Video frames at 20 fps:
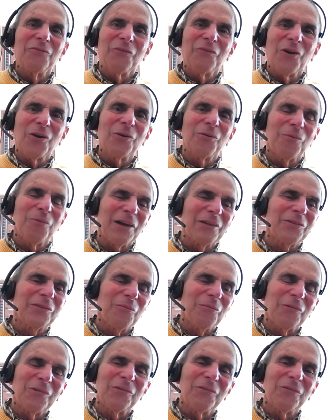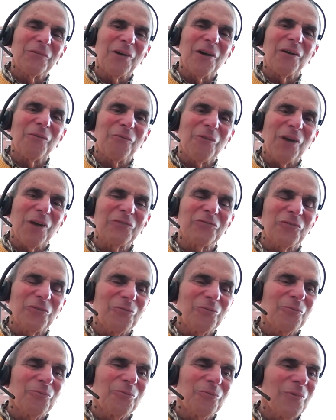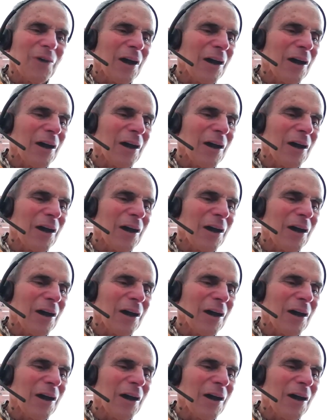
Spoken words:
wrote about them in Russian,